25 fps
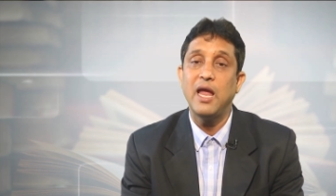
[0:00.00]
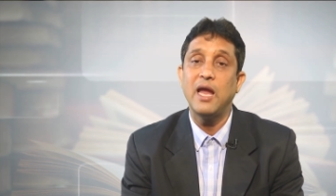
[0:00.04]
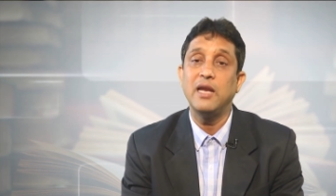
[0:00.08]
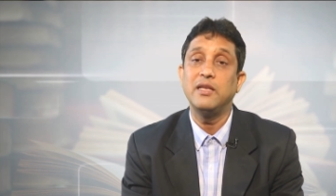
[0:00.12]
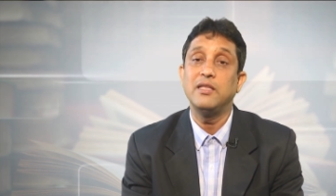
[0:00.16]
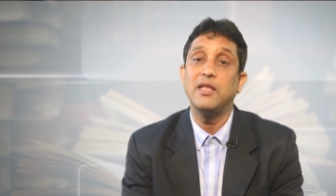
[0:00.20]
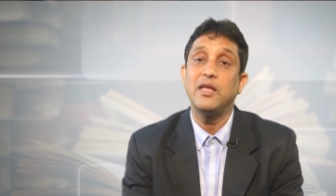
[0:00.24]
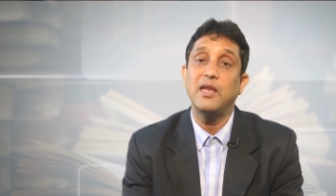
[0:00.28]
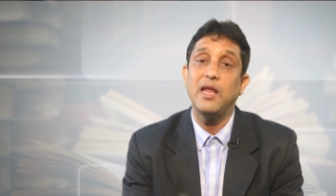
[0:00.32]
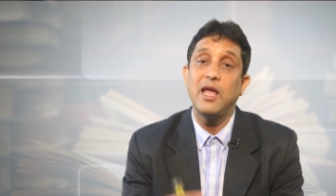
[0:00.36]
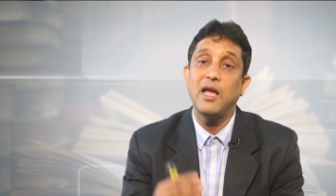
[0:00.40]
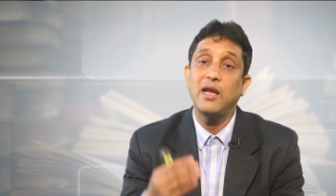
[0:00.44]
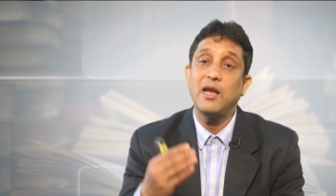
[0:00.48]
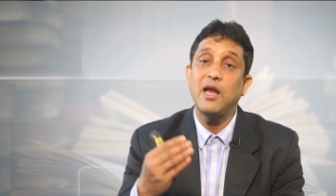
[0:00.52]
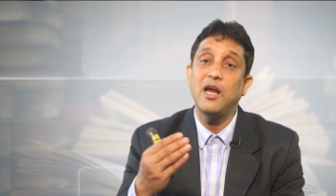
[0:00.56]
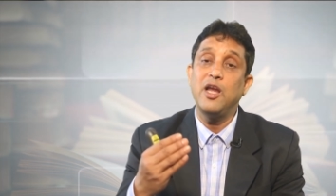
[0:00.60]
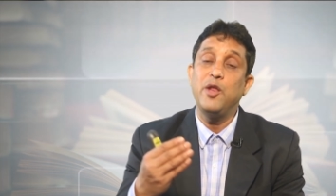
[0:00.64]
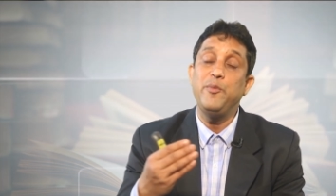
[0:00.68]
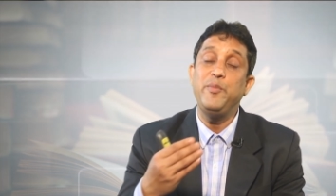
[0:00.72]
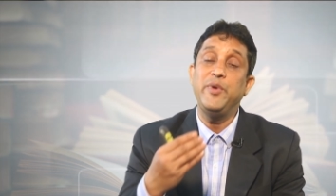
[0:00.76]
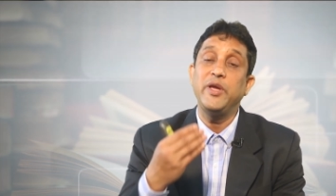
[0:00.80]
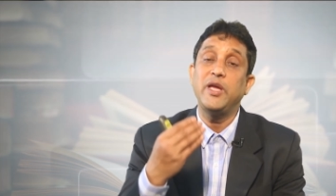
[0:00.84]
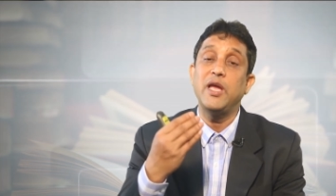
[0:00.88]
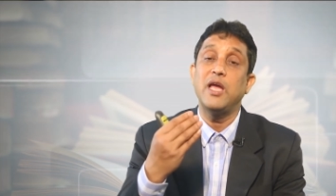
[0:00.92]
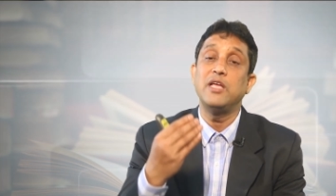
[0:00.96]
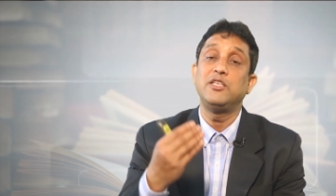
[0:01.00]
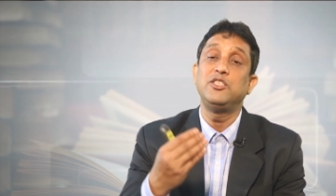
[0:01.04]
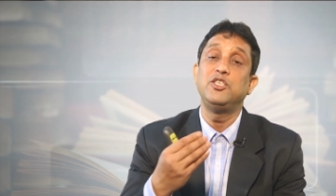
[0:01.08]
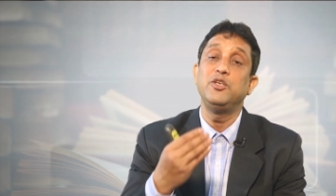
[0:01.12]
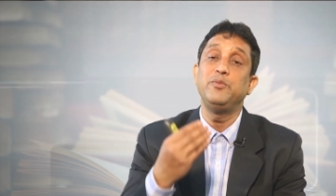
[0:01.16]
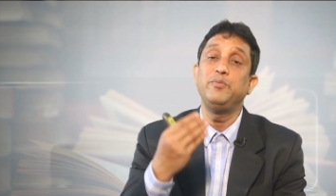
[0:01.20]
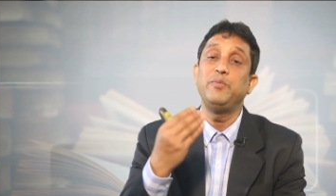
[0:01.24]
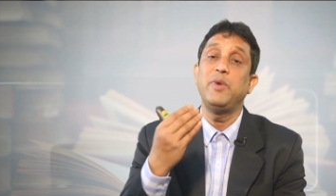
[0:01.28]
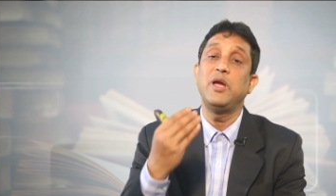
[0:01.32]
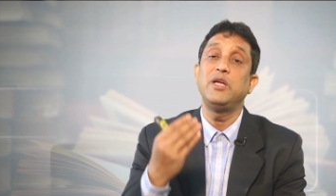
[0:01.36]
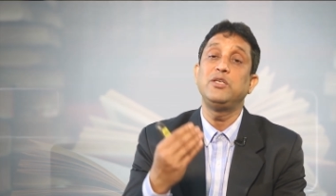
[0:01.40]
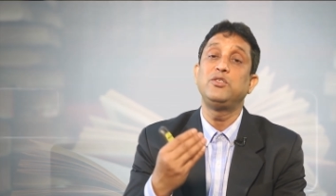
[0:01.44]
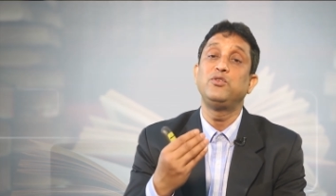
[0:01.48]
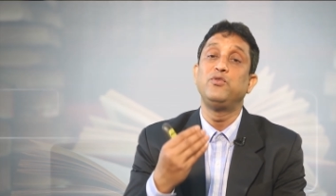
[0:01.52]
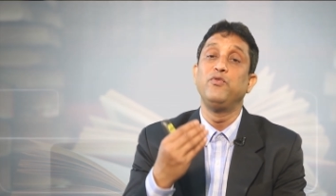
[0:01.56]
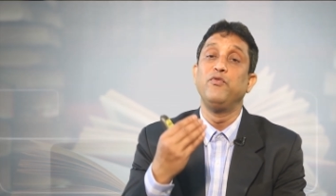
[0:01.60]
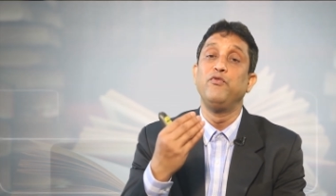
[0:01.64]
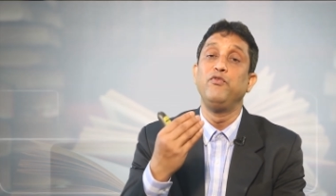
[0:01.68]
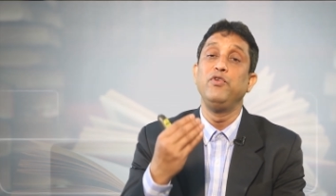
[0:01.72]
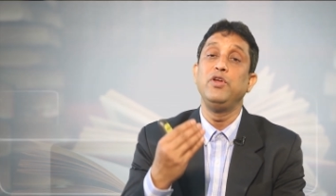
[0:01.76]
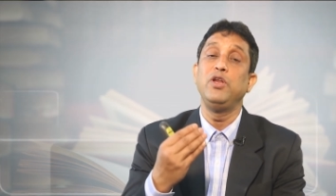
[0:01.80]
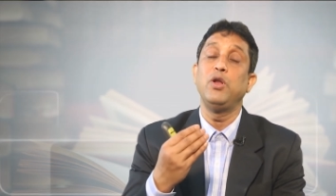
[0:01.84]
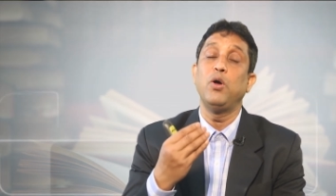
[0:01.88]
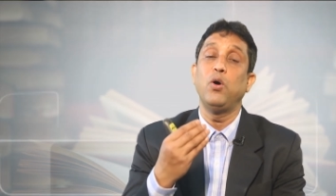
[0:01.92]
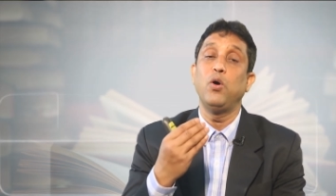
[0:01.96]
and their academic achievement
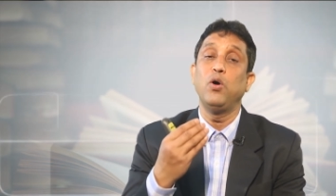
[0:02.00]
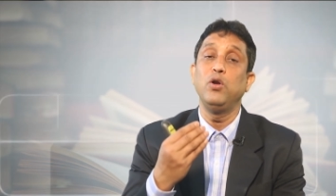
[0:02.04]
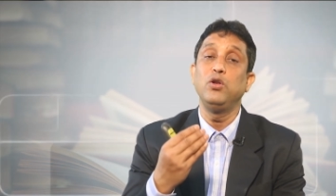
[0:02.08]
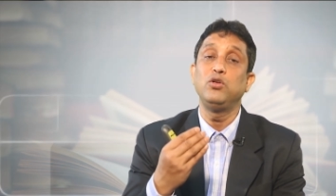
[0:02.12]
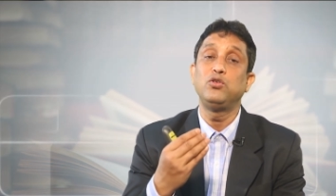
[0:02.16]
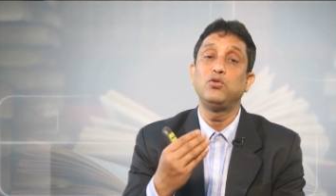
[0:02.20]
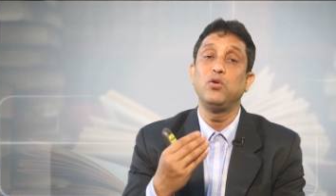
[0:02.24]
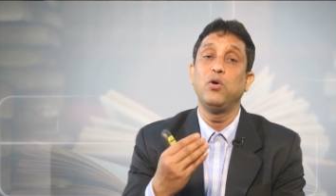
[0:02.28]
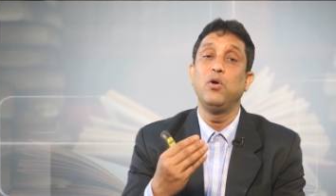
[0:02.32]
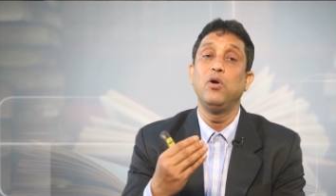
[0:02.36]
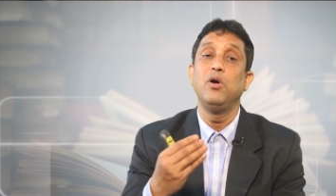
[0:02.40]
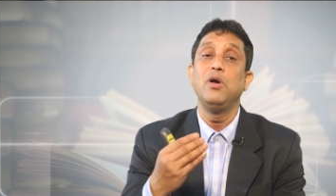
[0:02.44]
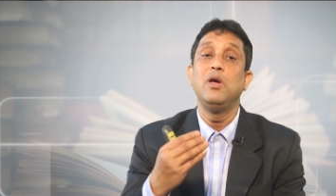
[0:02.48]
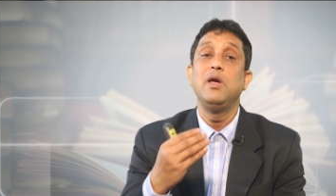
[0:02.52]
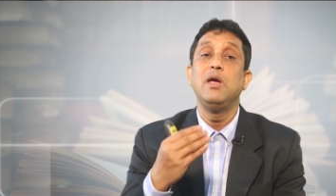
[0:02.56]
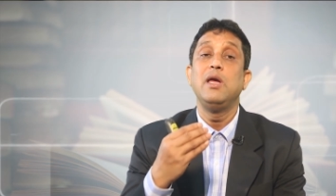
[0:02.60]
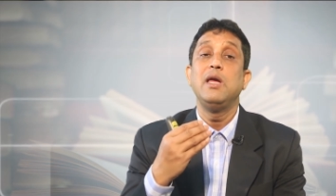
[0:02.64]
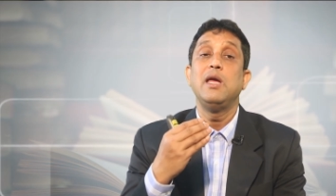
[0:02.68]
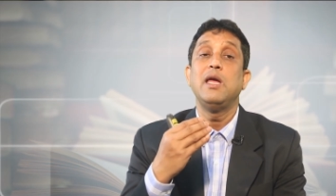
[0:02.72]
will also